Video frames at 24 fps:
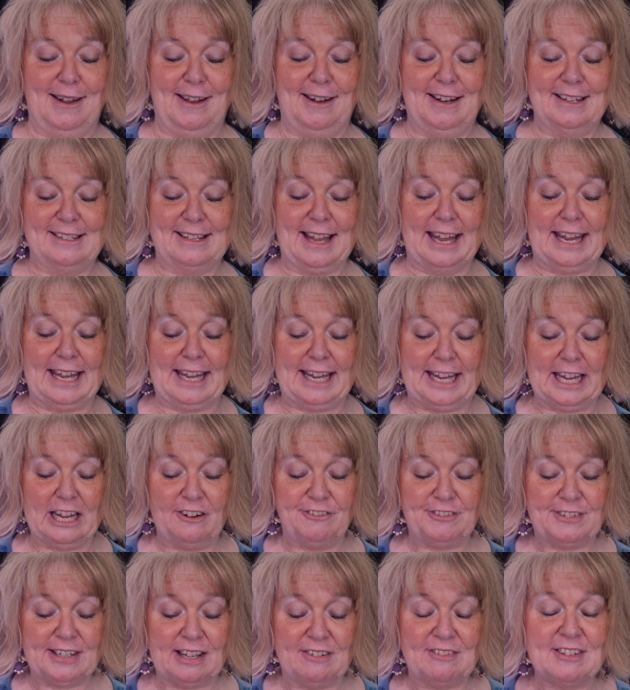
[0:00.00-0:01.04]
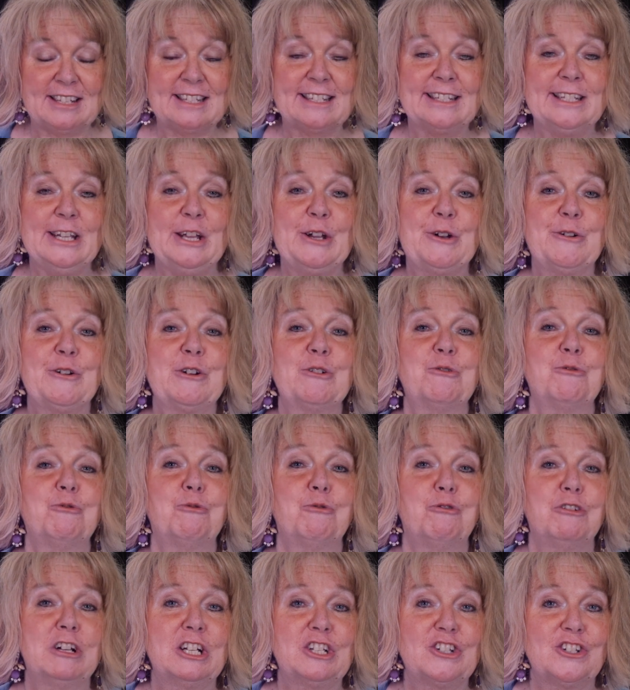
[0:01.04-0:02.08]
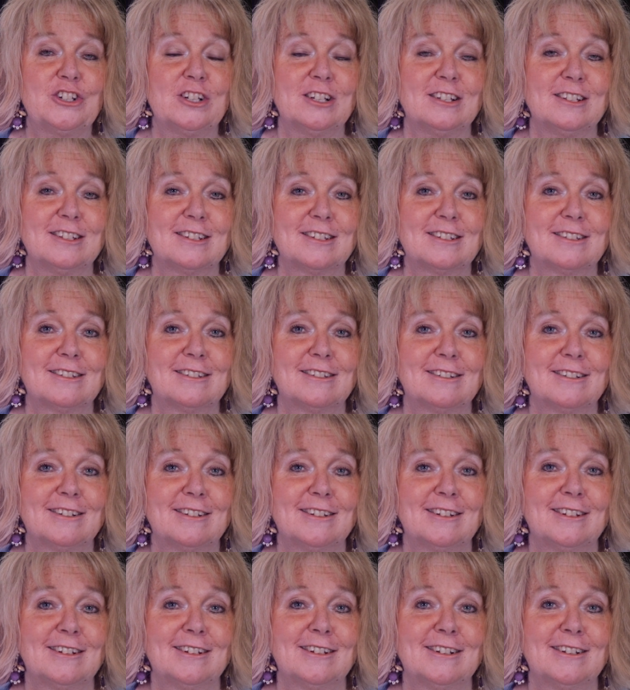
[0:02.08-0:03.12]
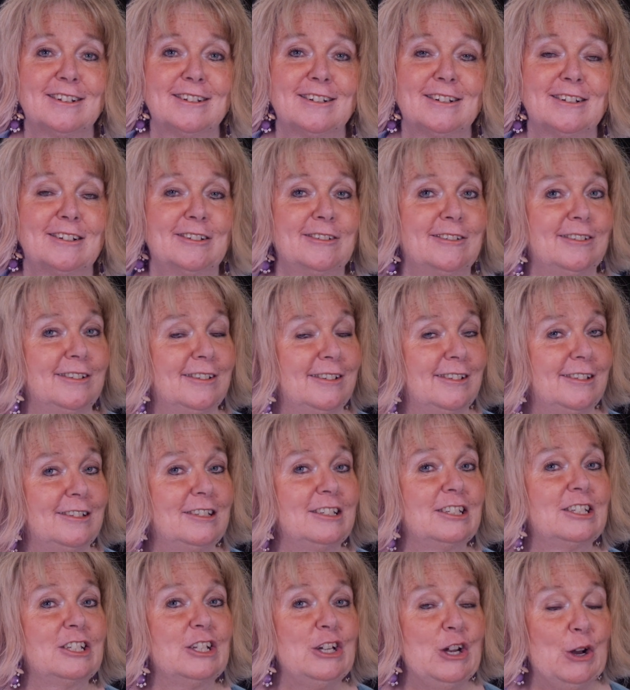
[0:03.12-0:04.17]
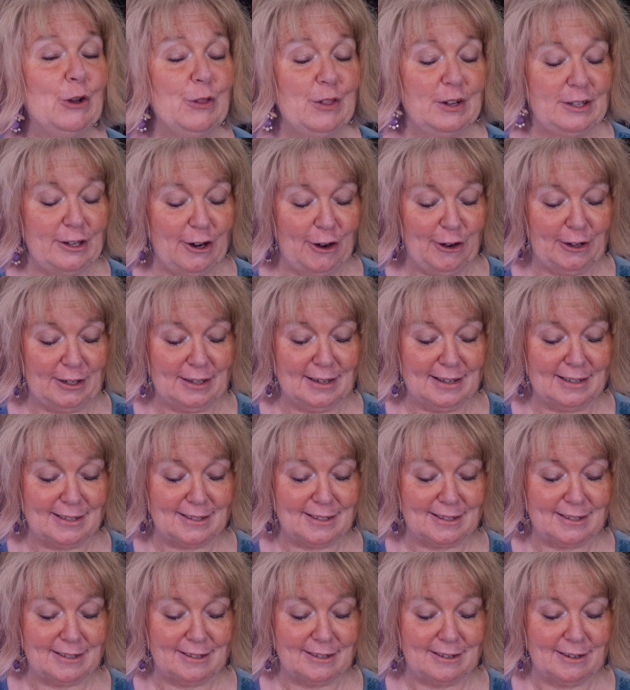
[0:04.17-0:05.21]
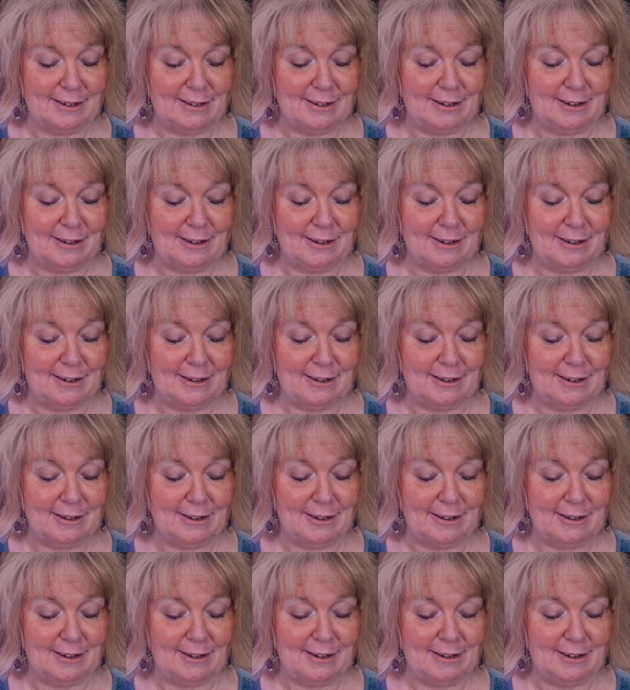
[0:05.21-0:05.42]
It is a gift of secret riches to know the darkness.